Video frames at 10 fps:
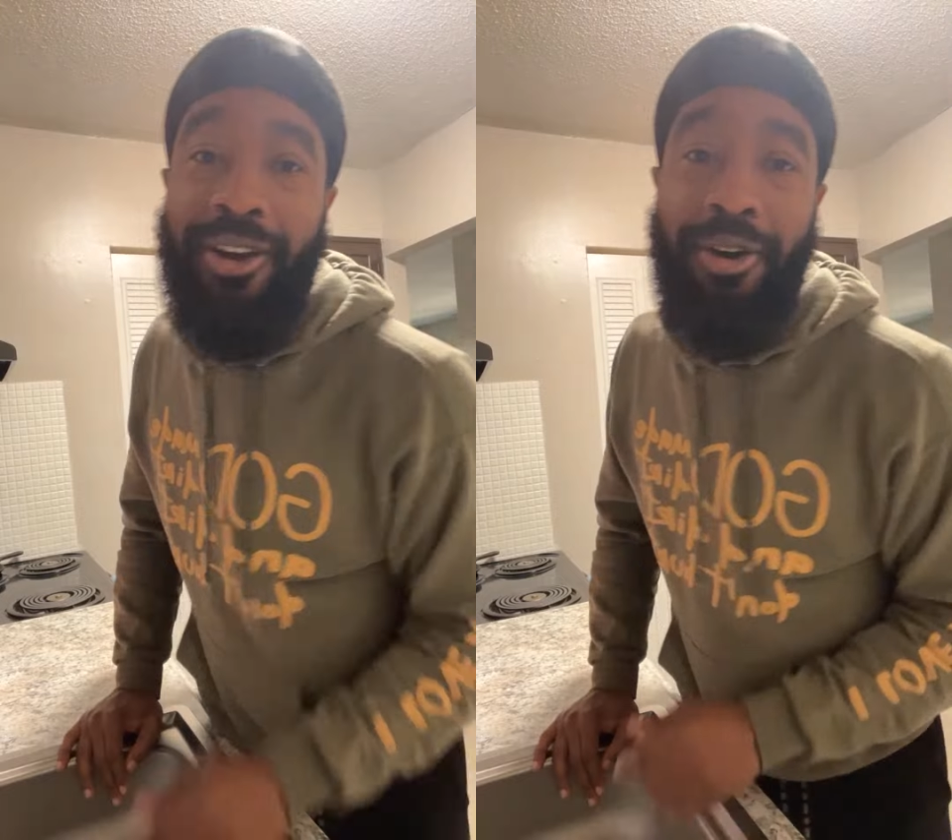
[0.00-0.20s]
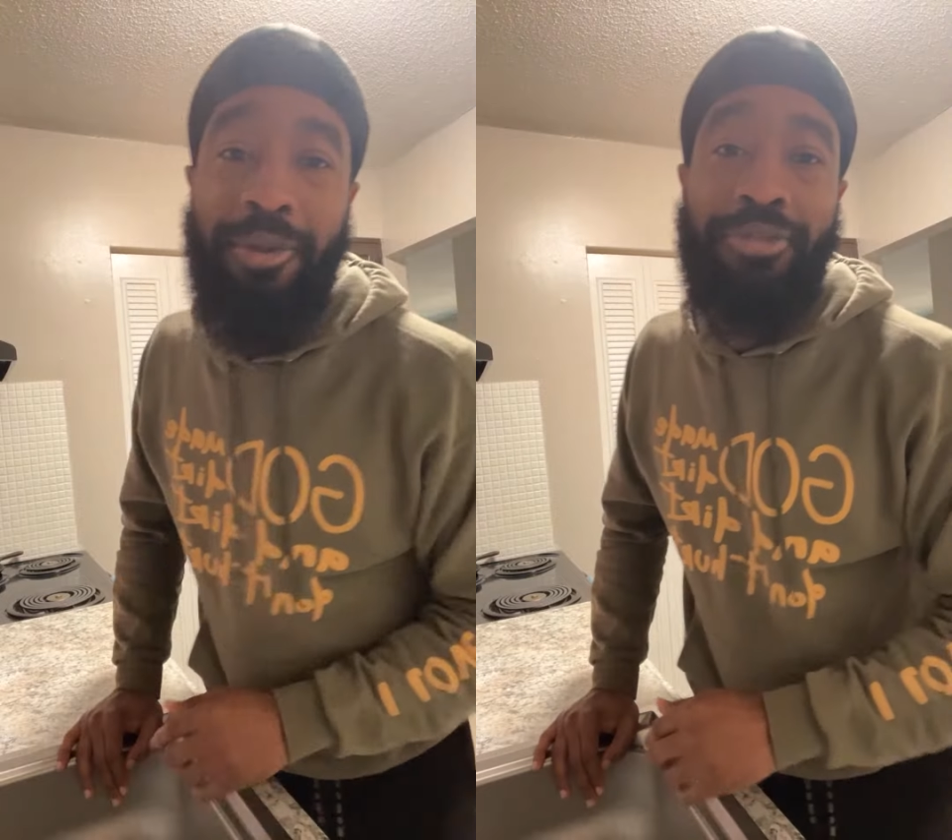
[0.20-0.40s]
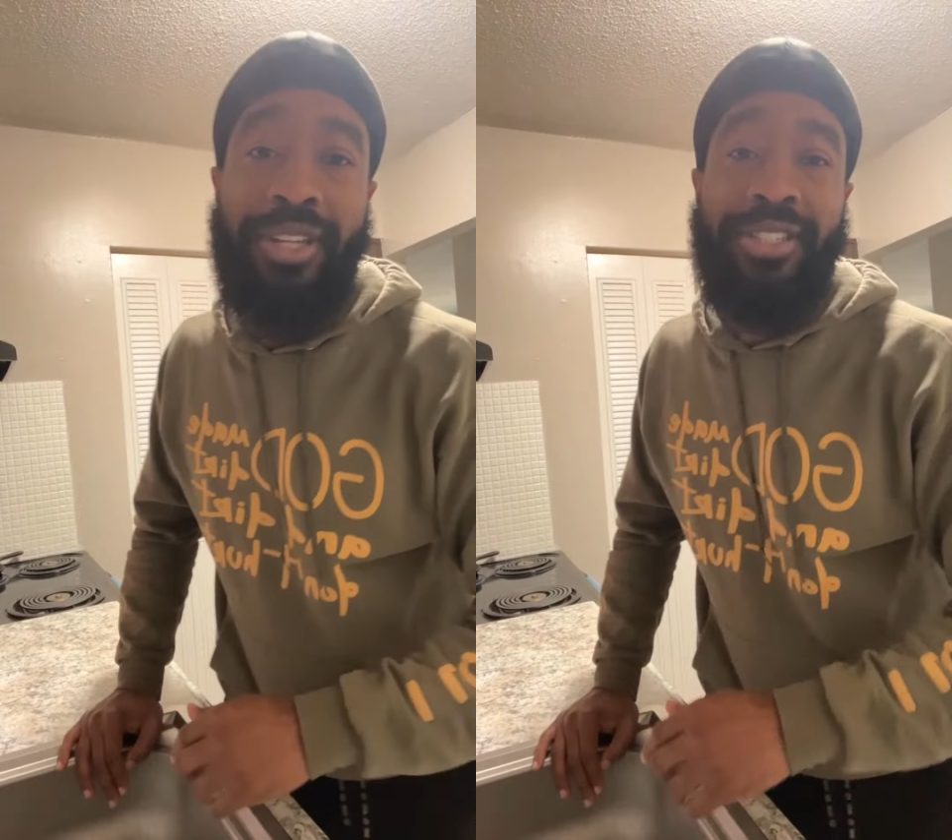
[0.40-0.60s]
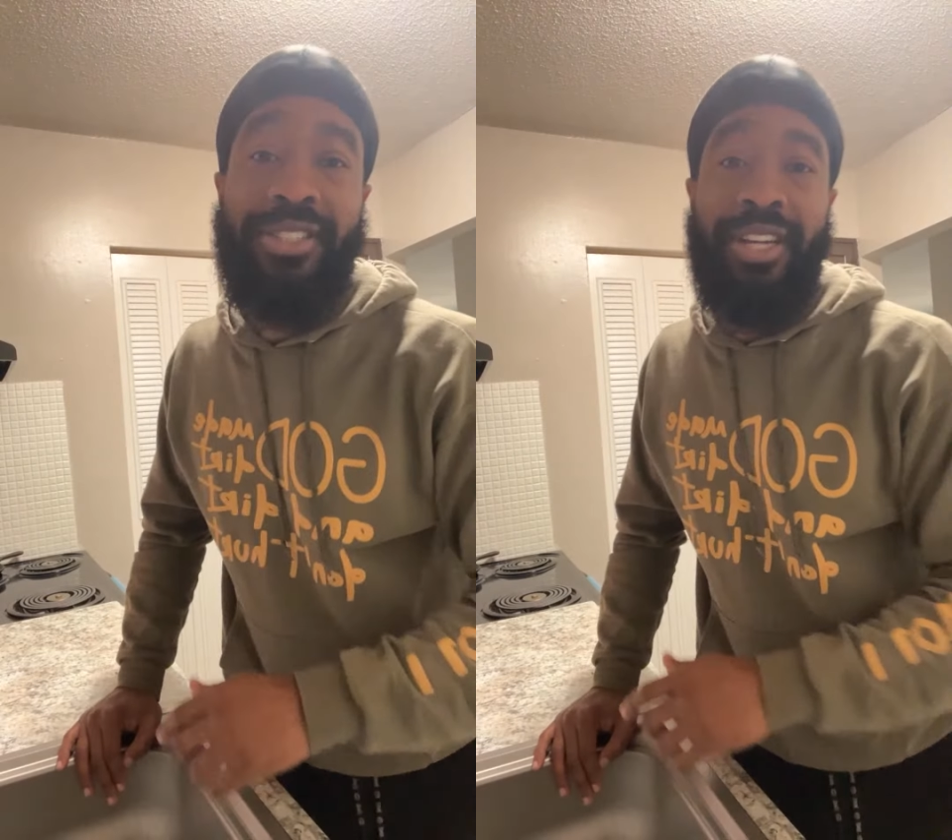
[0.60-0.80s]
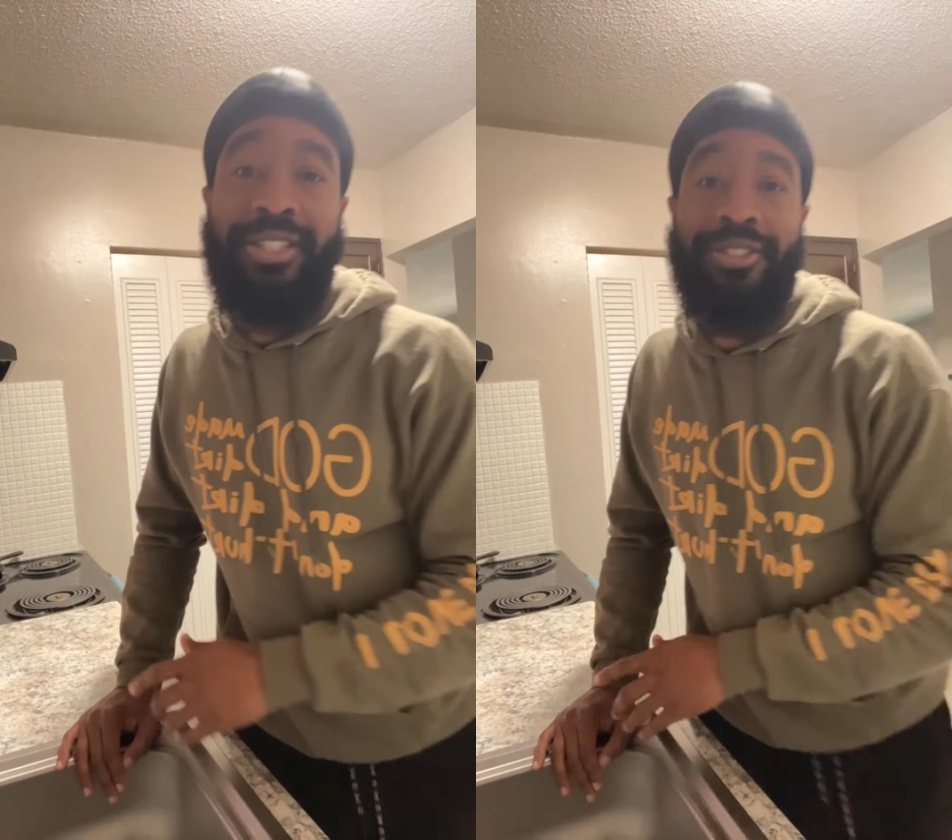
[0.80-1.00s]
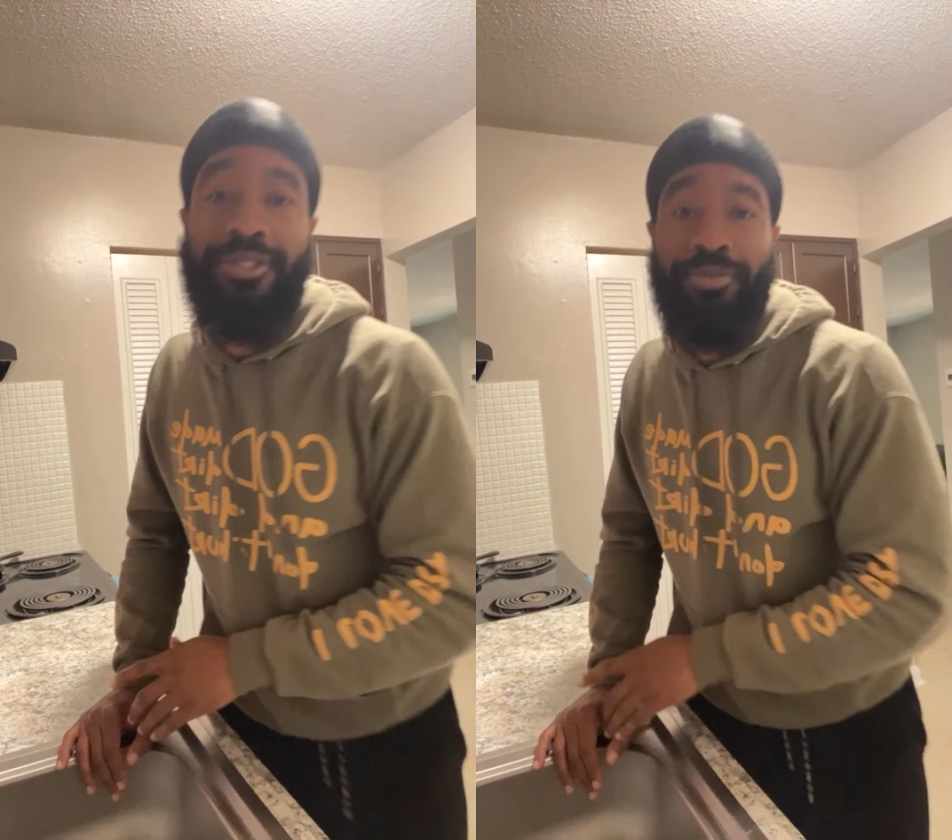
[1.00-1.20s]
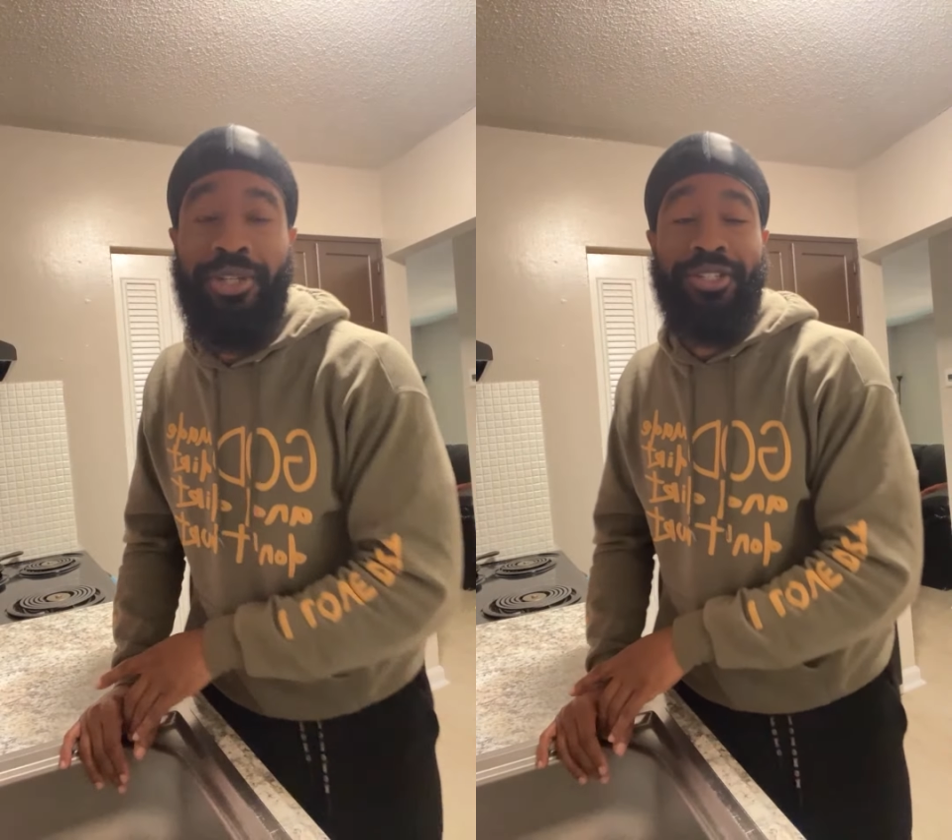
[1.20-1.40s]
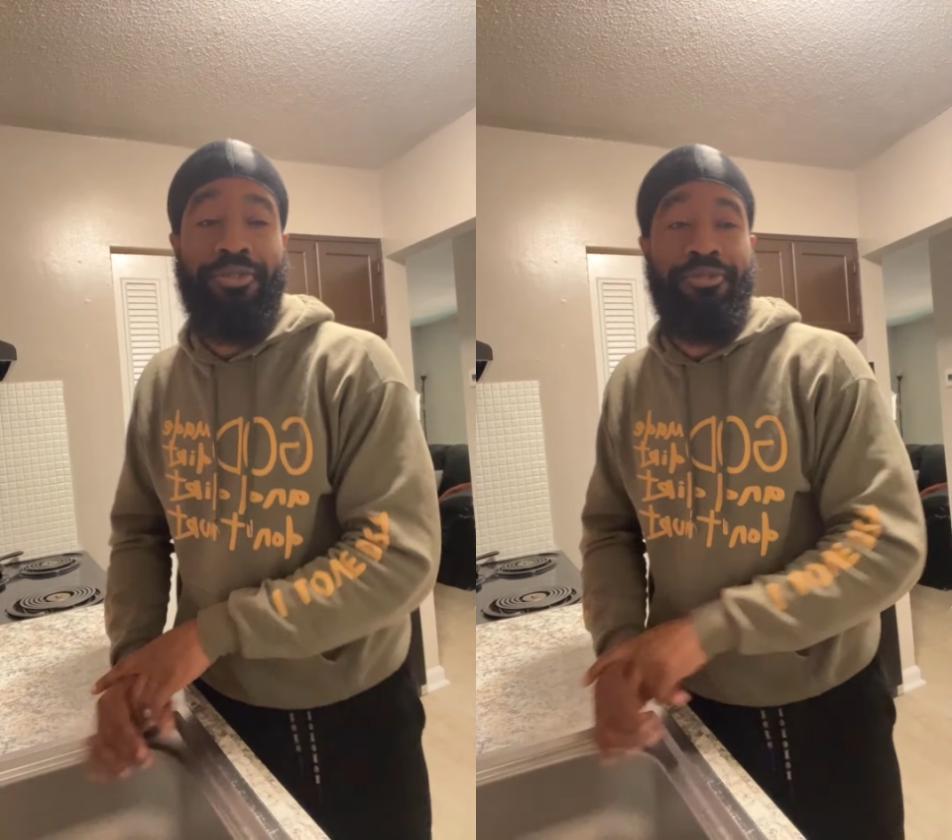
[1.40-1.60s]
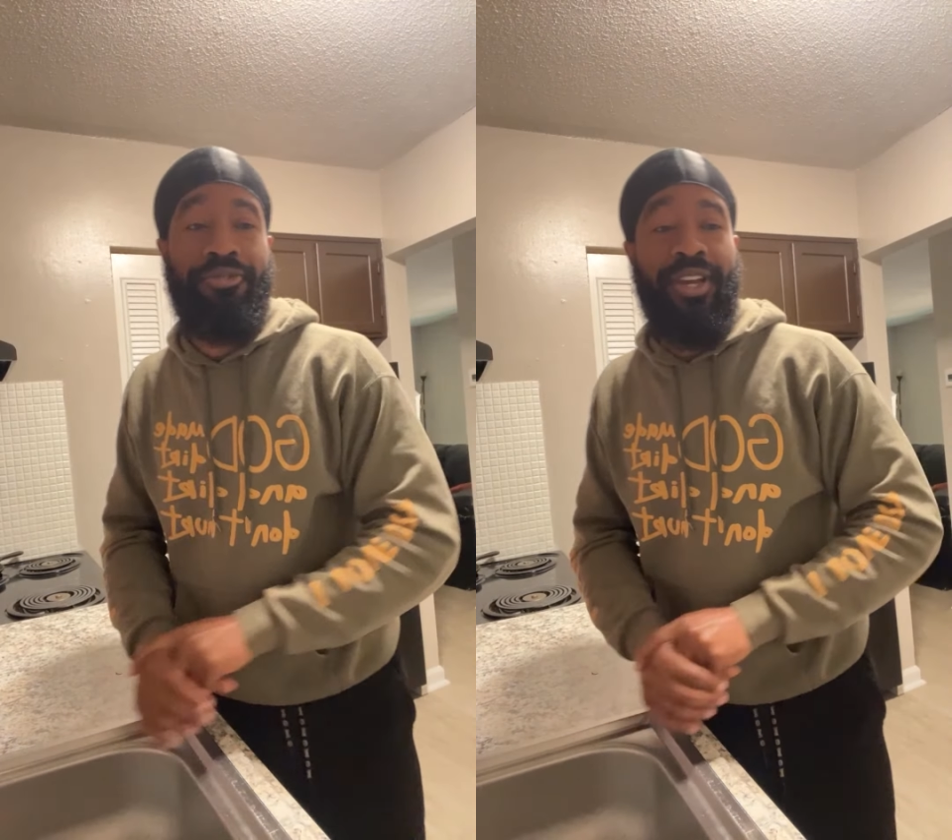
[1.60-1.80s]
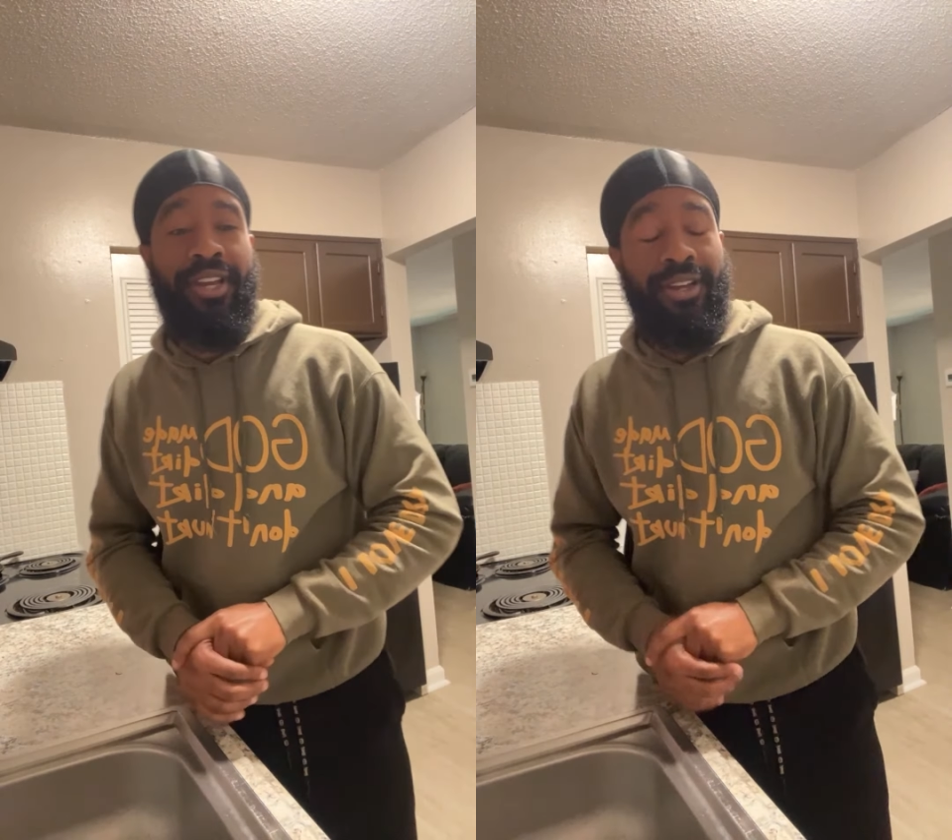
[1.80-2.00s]
Hopefully it's not just a bunch of
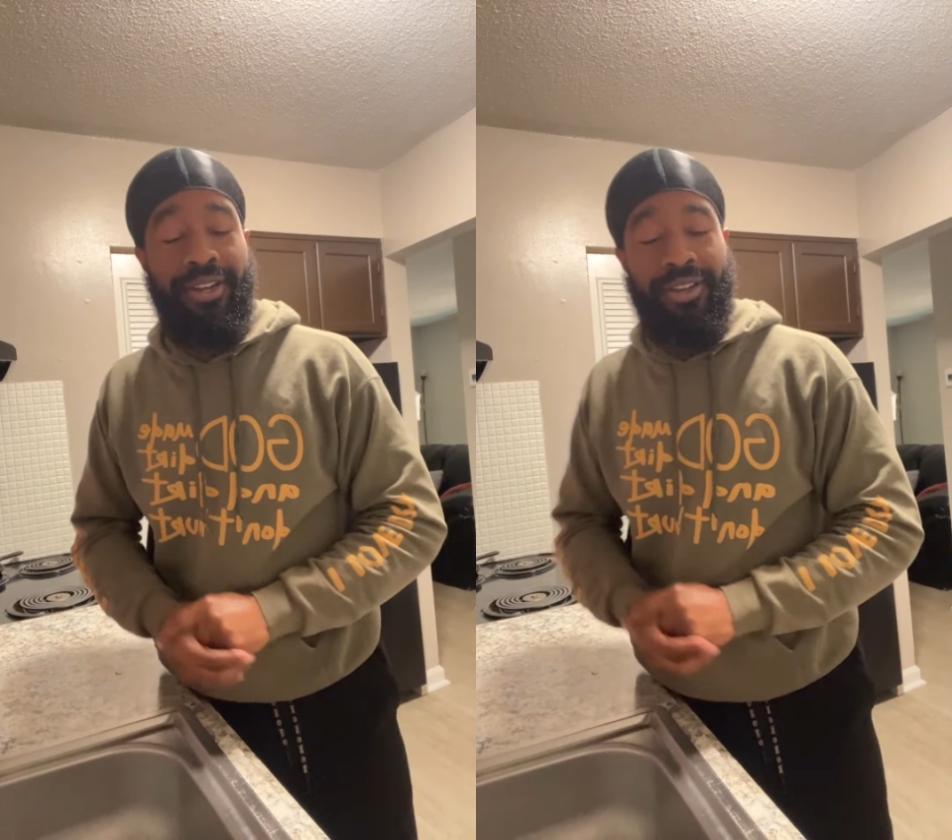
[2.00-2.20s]
fat,